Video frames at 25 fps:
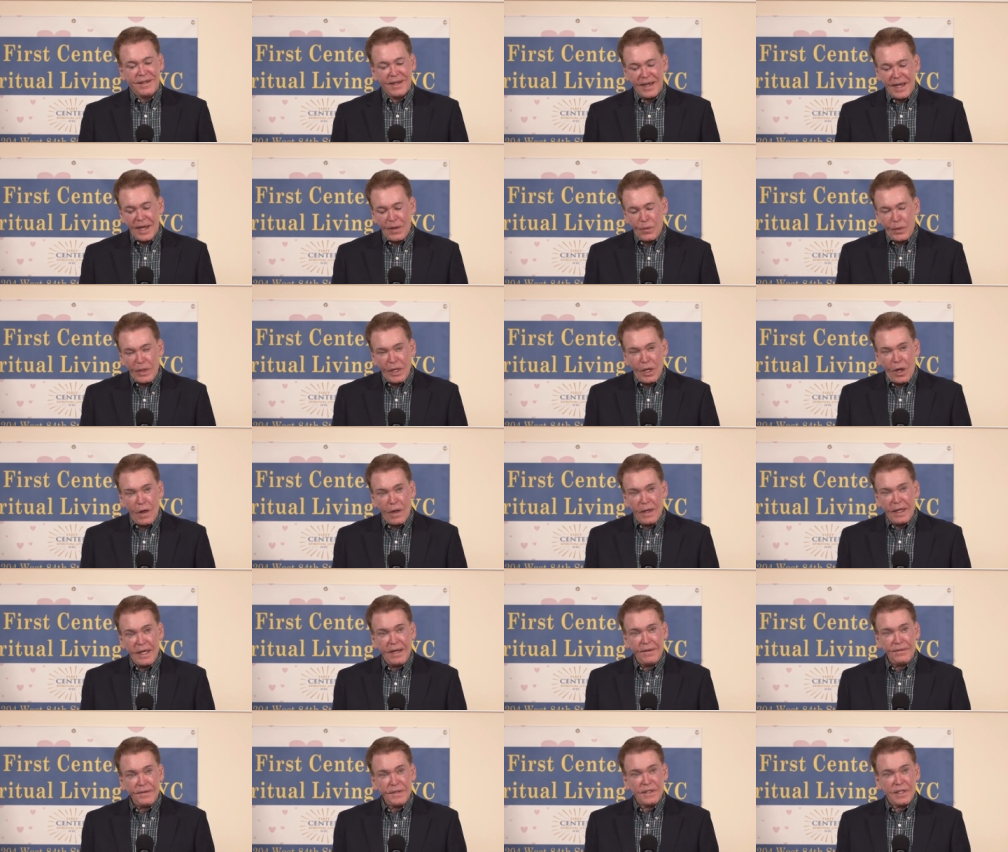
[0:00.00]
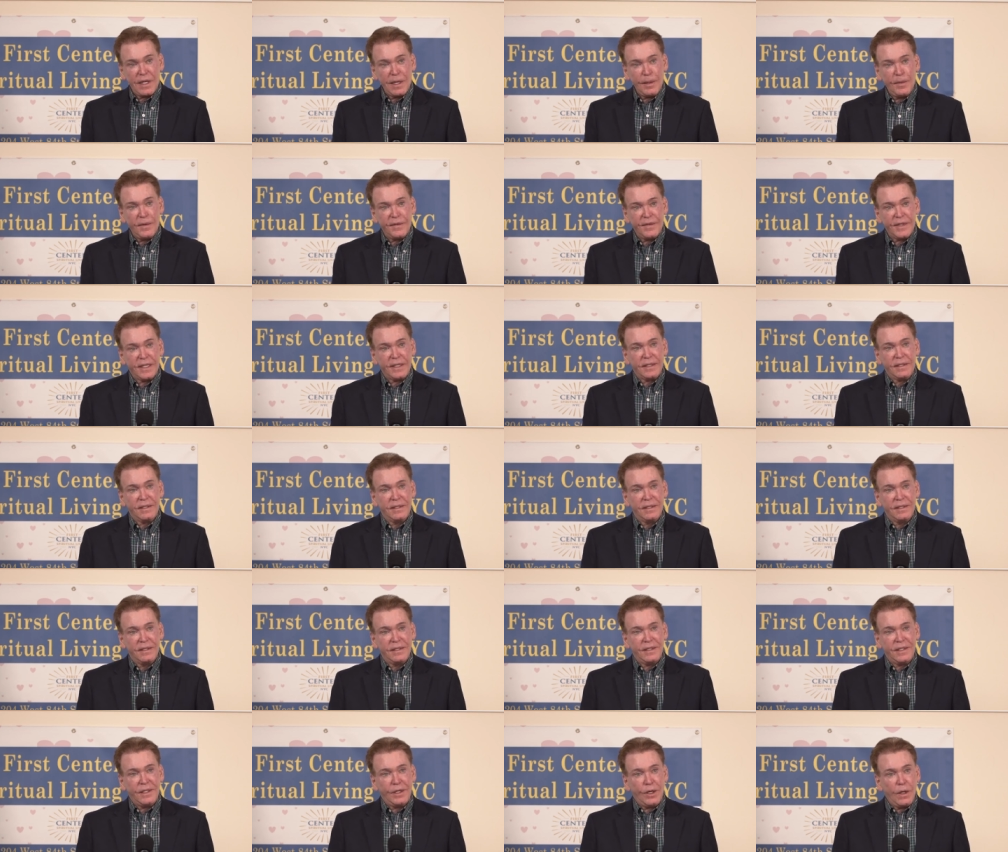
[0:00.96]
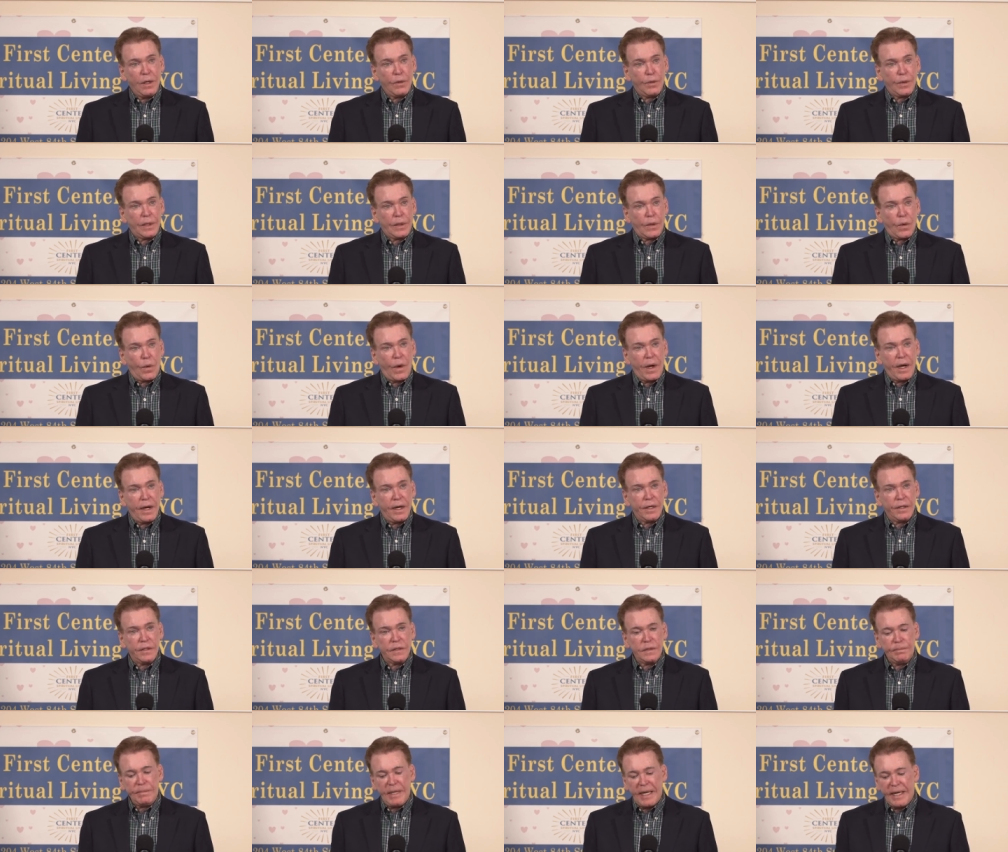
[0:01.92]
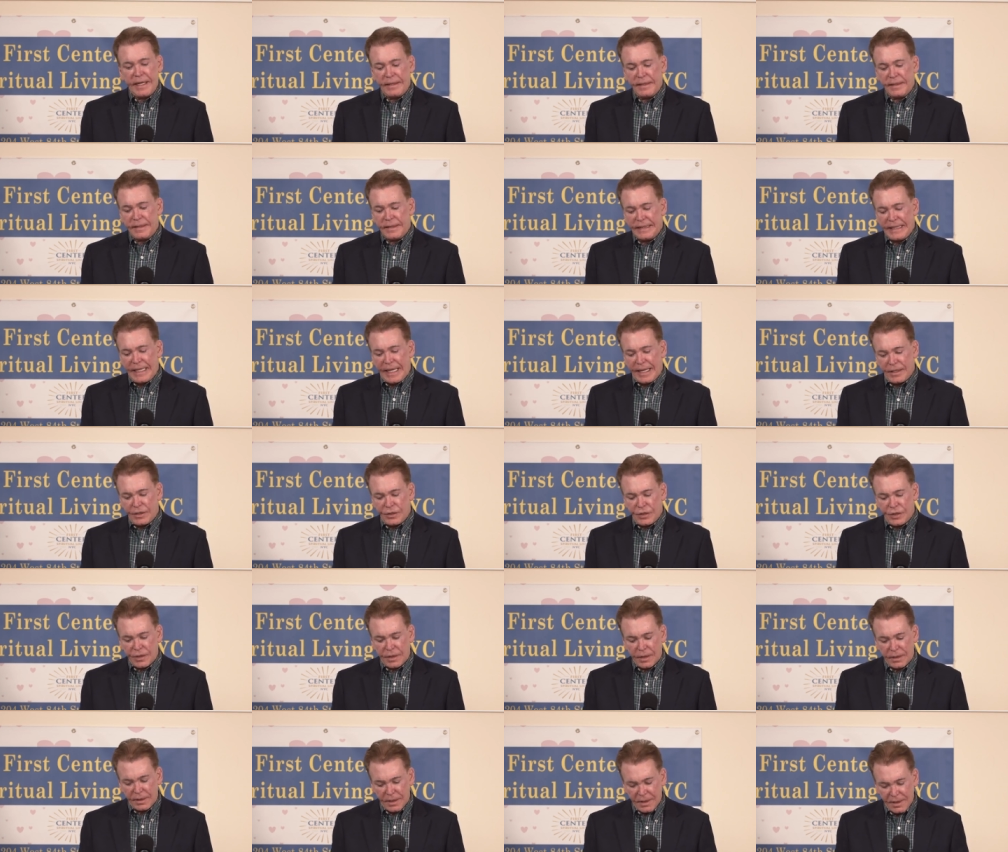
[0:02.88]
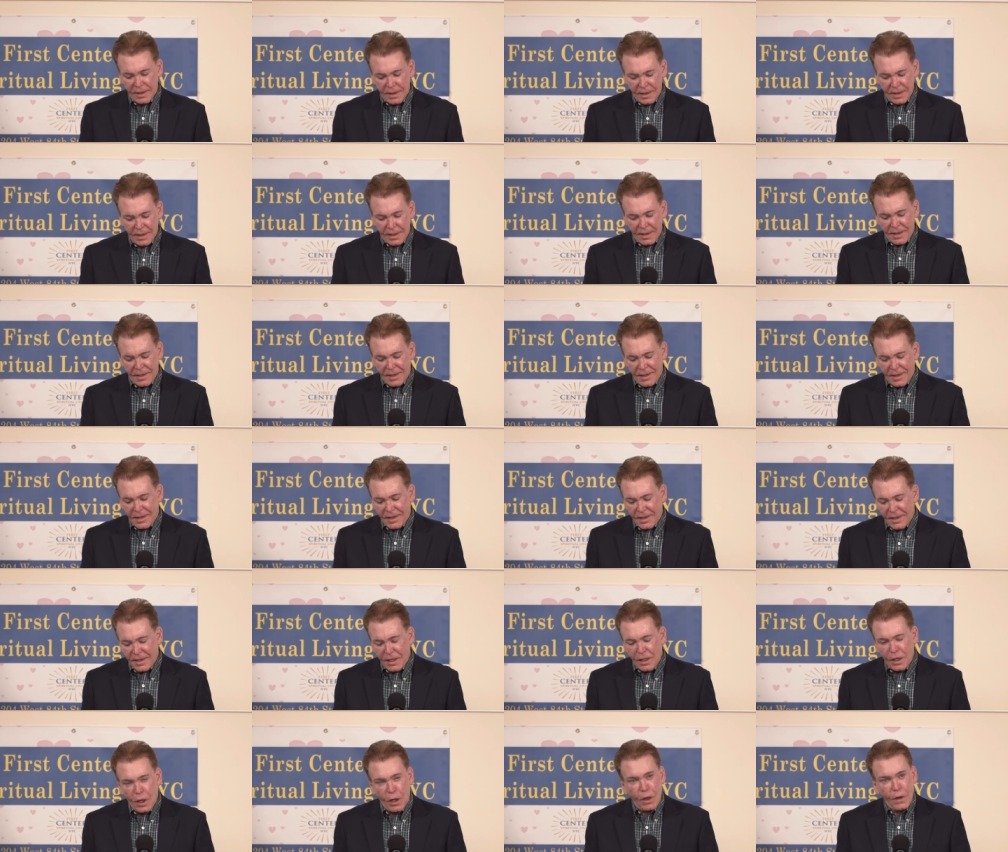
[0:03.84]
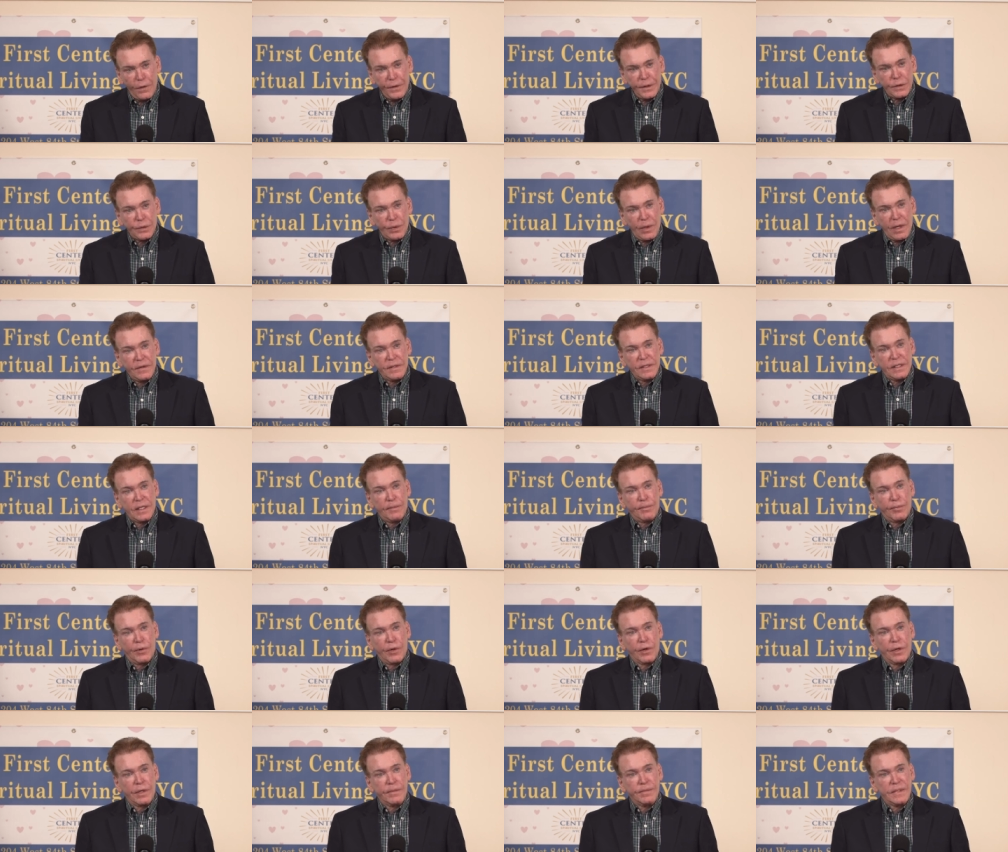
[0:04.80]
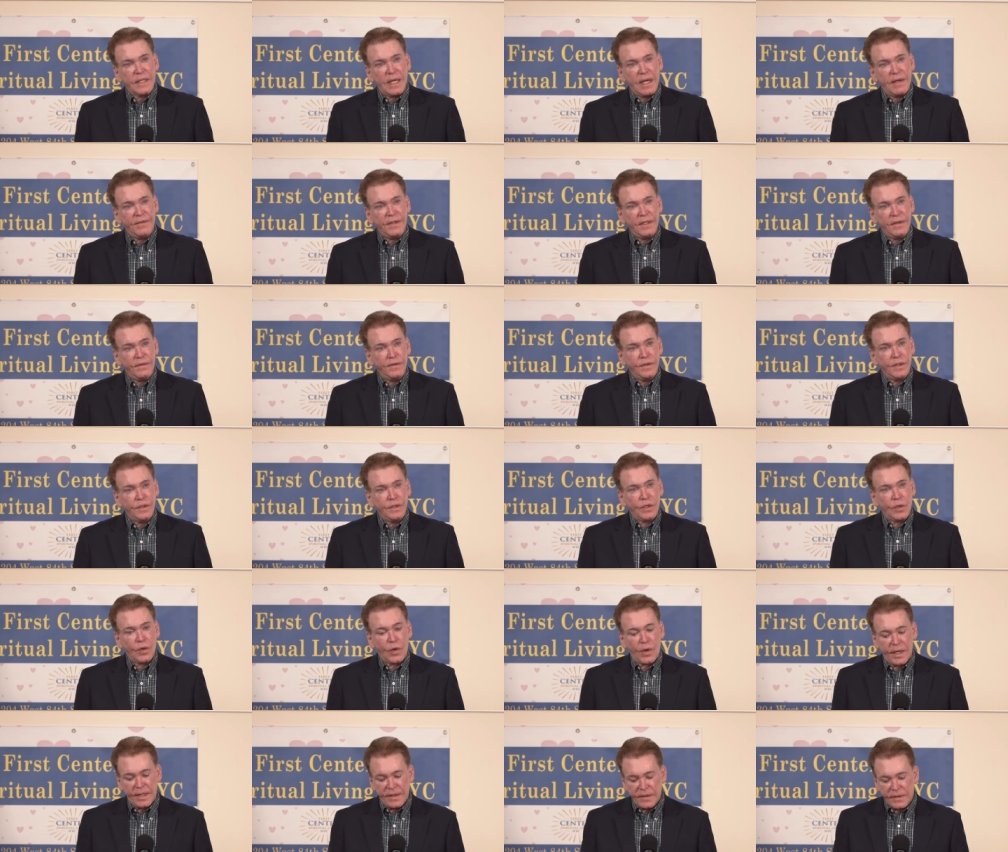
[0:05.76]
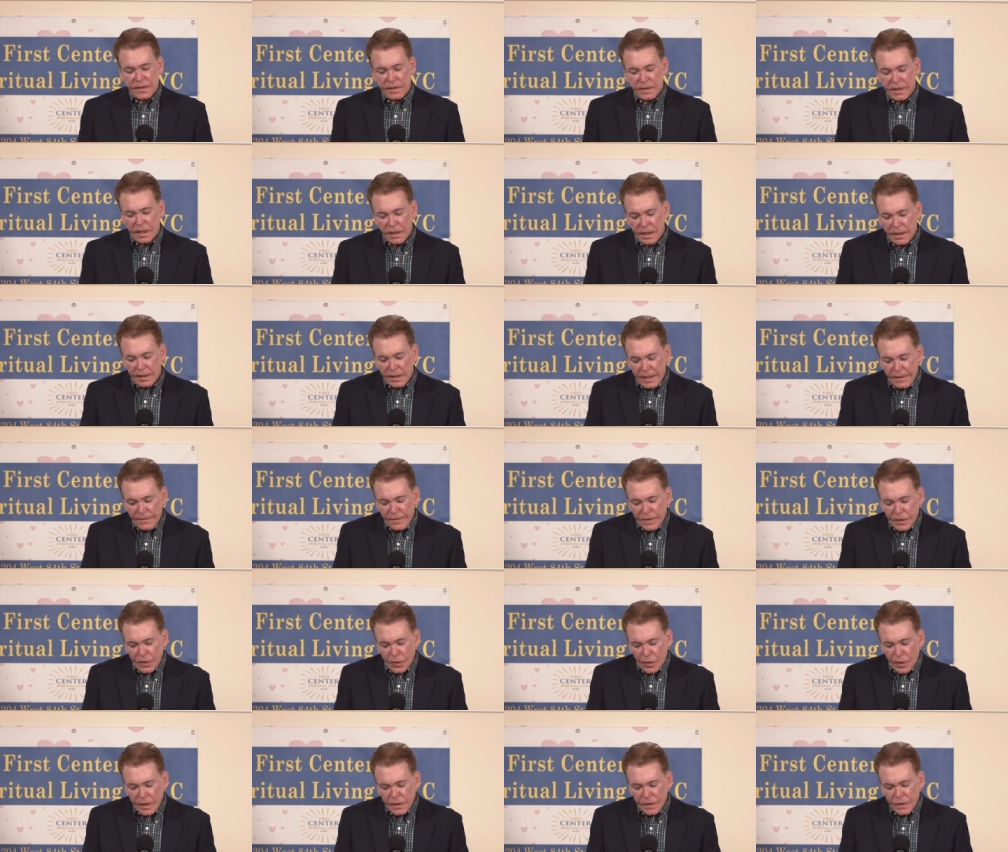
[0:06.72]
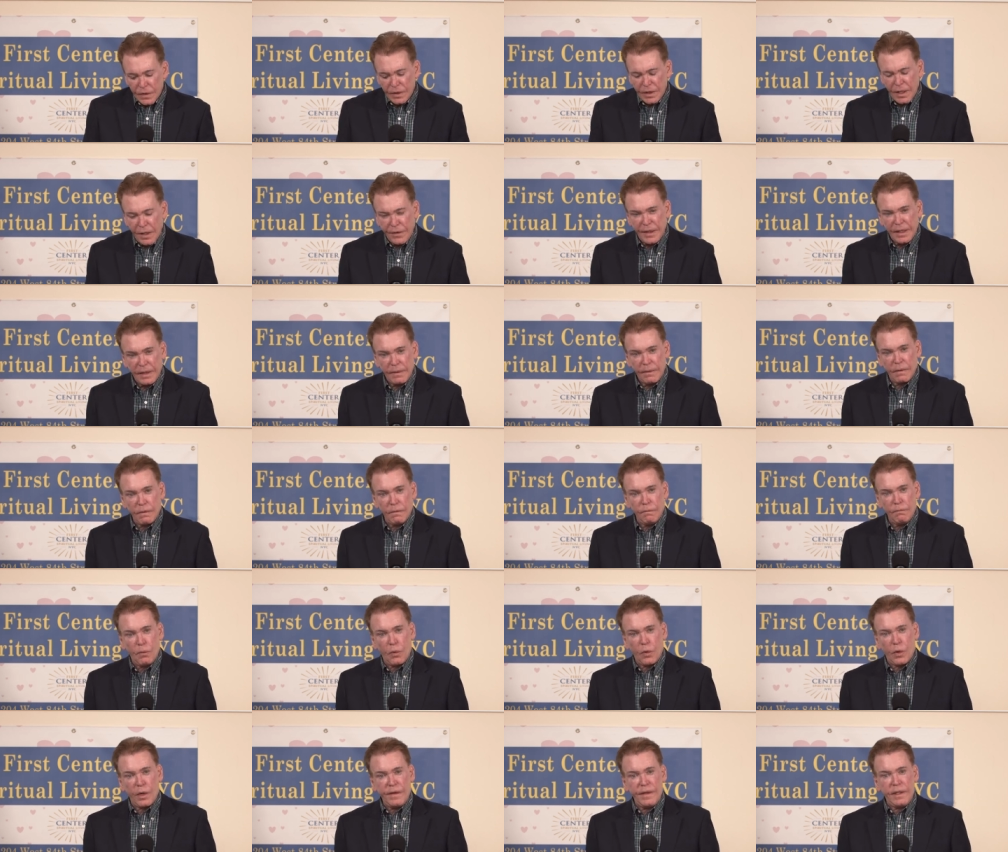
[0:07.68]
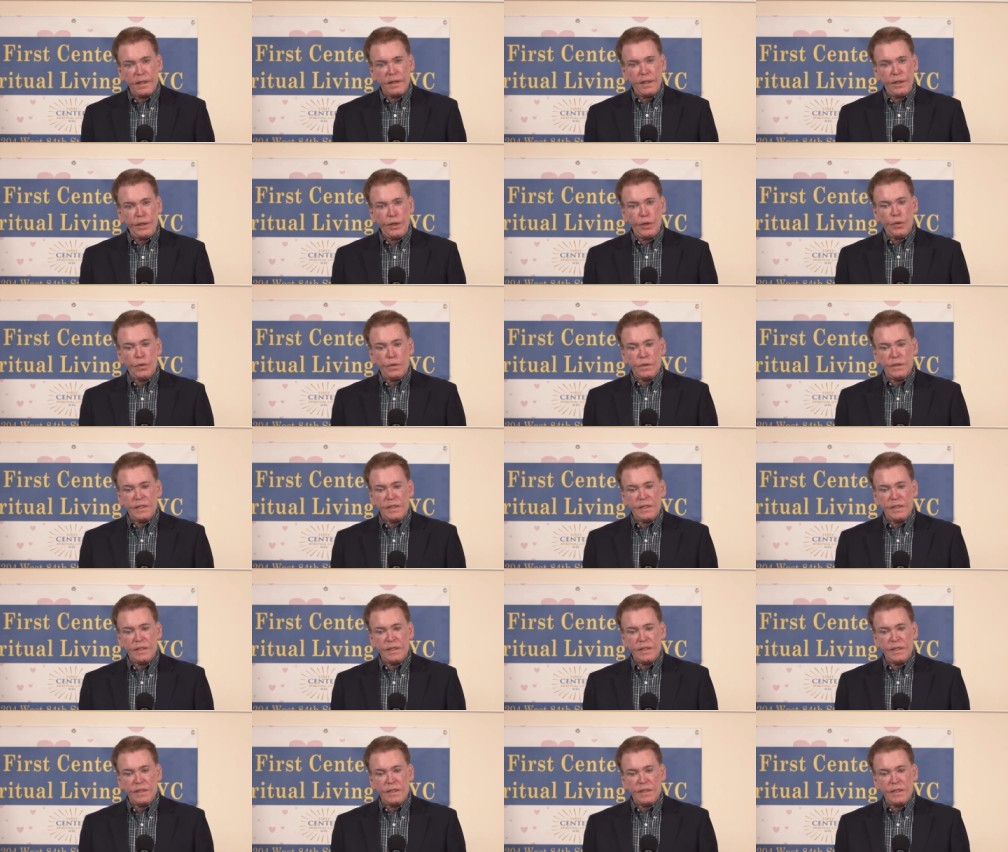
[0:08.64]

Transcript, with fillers: and we all have some of it. You know, it requires paying attention. Uh, all the 12 step programs have inventories. Inventories are nothing more than you